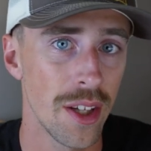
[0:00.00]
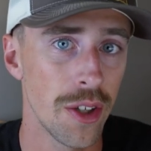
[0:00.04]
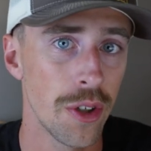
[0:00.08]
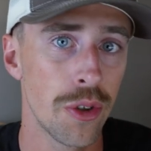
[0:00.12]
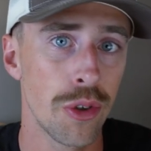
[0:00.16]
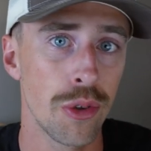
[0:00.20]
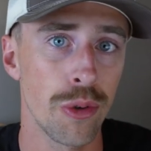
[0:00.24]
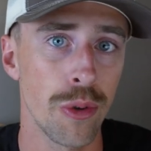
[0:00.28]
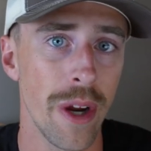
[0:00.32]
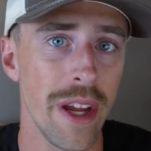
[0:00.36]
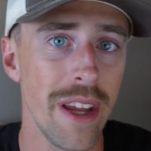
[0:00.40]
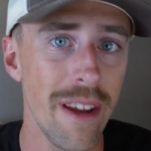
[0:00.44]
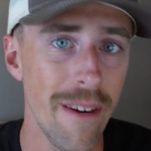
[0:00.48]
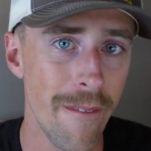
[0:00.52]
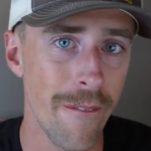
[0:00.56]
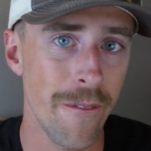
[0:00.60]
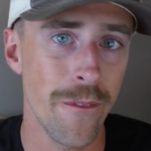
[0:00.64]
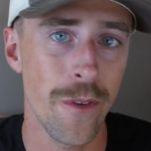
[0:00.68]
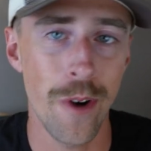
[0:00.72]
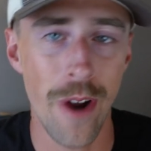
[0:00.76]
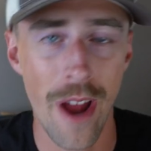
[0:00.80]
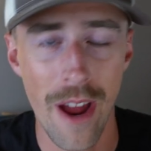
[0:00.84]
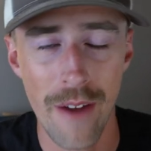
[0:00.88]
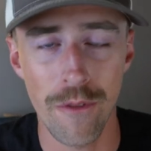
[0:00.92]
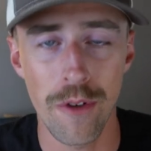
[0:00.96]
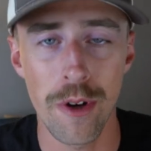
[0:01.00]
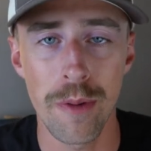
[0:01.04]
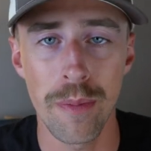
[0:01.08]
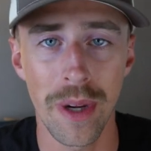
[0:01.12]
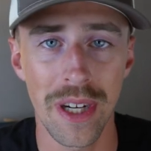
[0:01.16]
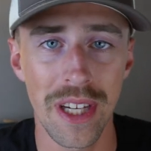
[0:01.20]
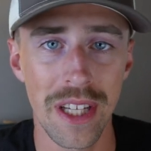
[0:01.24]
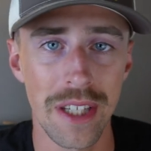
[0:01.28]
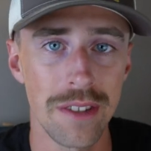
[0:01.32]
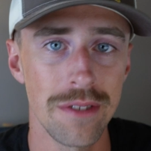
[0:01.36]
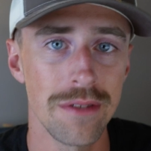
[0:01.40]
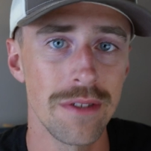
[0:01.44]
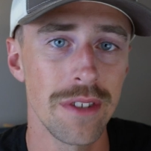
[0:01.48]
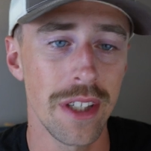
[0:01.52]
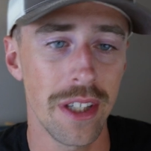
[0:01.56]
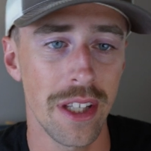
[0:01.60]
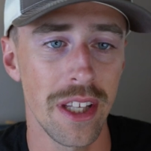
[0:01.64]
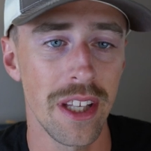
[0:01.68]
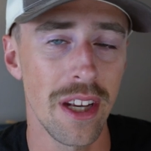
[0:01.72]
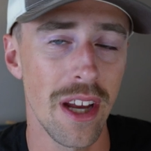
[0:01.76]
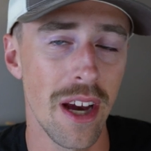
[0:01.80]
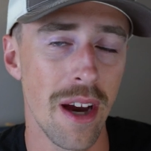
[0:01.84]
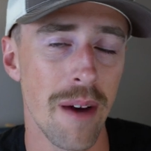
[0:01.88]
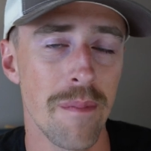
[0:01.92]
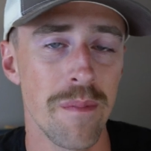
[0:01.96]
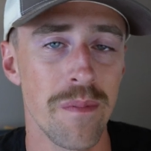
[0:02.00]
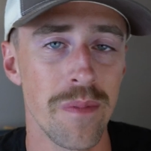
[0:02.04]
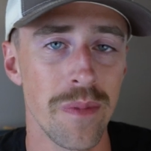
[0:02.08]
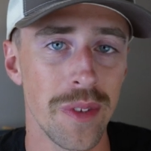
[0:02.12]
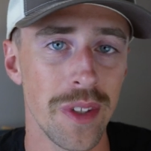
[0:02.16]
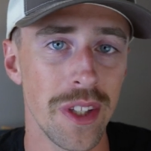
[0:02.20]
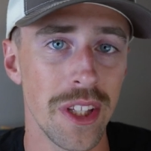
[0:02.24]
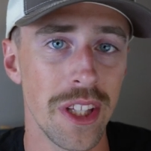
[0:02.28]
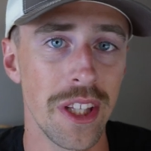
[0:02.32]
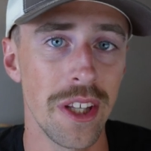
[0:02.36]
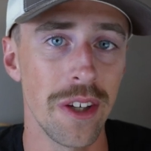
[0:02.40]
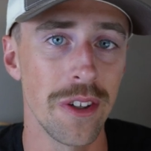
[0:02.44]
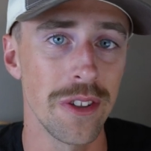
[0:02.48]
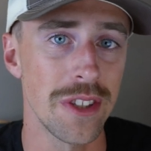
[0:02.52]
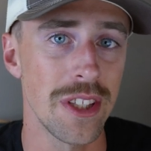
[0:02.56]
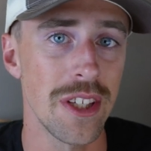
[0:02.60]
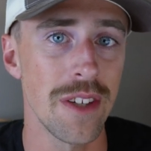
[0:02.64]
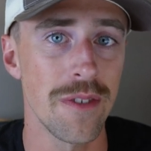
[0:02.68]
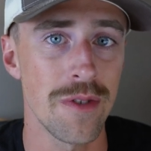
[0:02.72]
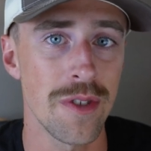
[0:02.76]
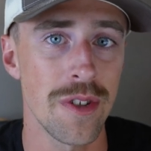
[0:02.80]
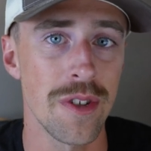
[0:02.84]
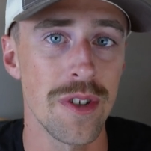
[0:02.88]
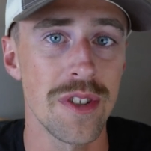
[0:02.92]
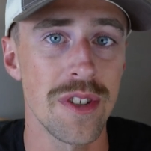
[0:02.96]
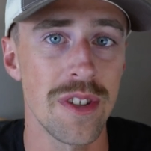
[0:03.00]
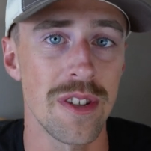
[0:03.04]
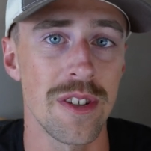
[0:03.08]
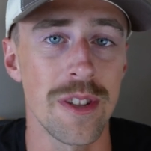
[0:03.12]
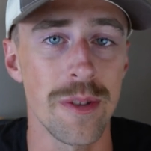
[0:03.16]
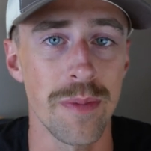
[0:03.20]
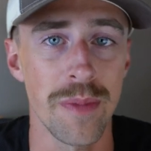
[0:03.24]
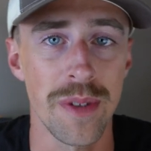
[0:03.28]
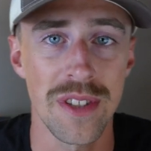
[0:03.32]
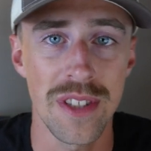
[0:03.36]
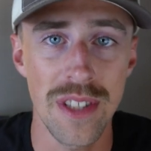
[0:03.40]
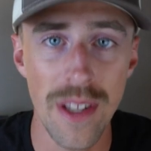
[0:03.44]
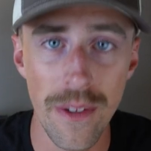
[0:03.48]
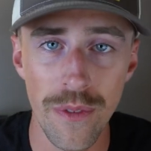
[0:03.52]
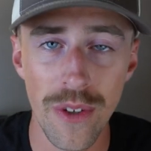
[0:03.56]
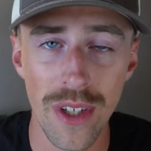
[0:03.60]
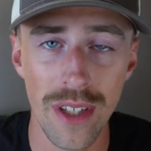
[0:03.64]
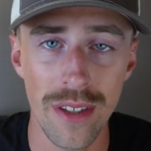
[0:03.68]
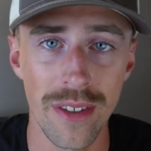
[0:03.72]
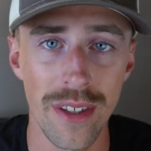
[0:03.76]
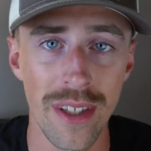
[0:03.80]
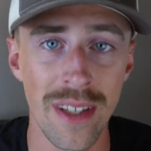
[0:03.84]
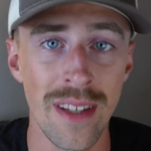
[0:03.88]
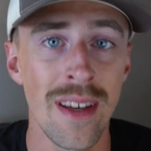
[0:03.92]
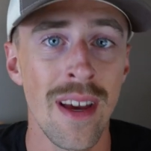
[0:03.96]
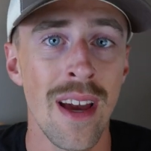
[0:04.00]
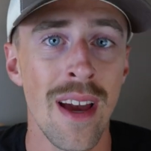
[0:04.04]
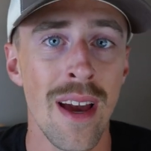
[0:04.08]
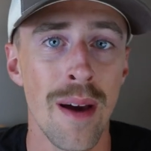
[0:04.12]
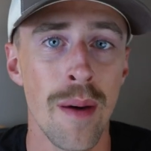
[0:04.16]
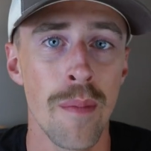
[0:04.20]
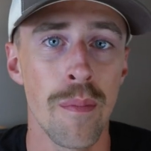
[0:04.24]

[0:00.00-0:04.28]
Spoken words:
great for everybody looking up Guilty of Treason specifically.